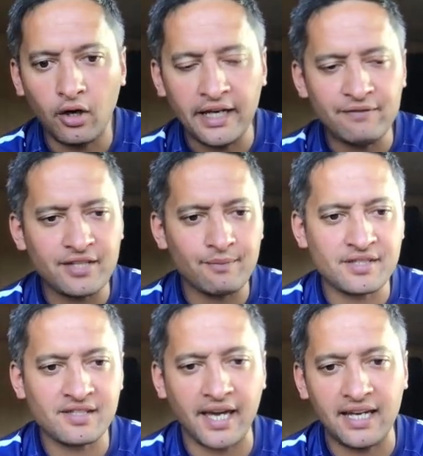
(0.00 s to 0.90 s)
I have some
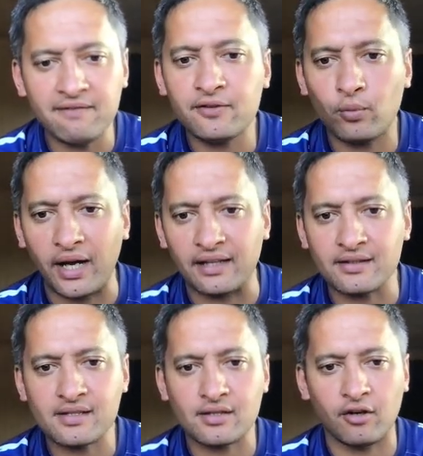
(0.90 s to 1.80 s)
saved
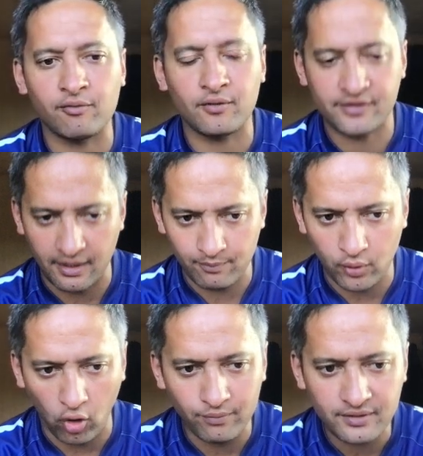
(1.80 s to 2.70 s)
ones of some
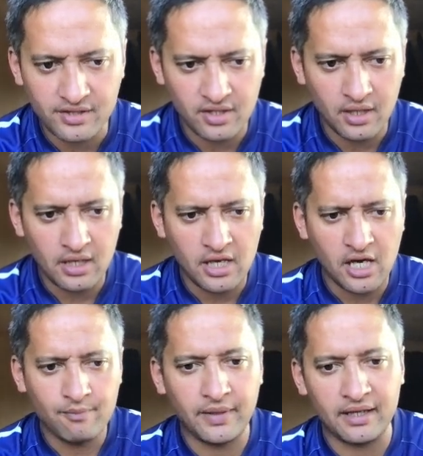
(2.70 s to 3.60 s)
prompts,
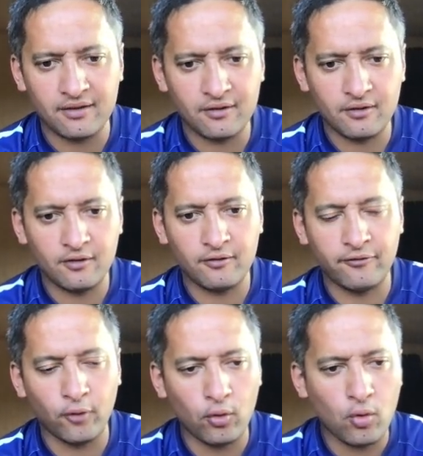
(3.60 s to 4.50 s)
but
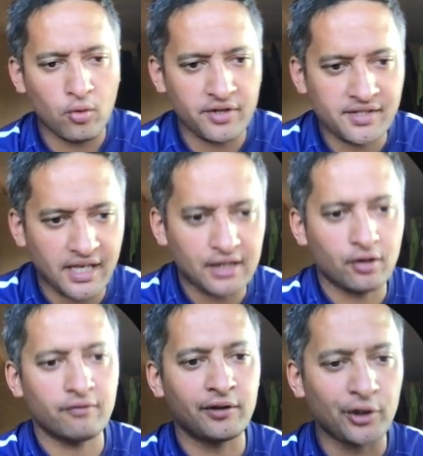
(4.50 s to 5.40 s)
for the sake
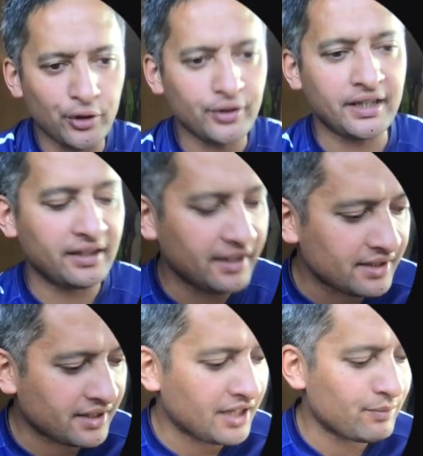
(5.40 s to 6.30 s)
of learning,
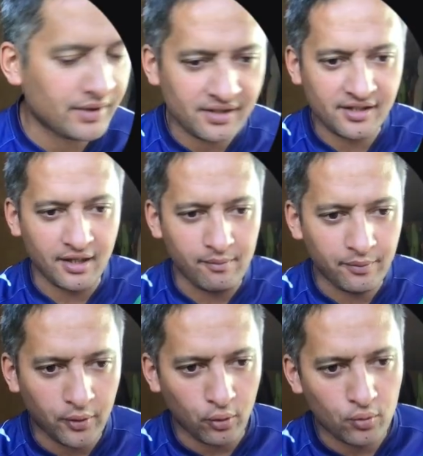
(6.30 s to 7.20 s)
let's keep it
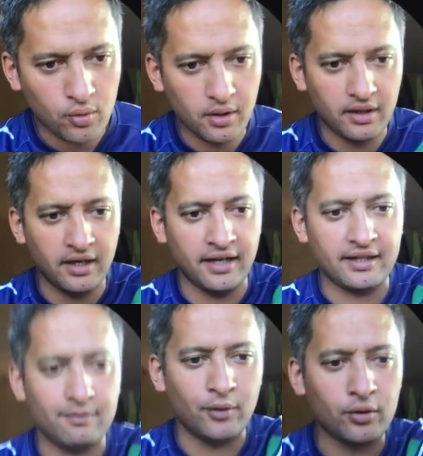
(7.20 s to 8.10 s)
simple and
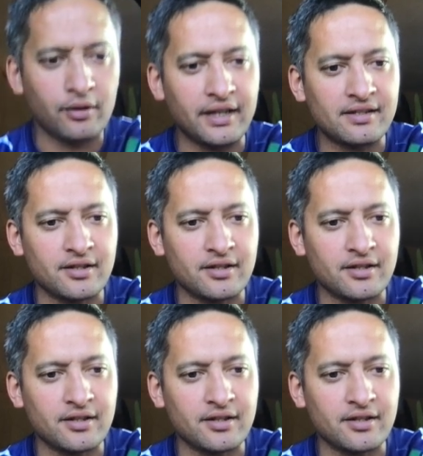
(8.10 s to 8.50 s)
then build on that.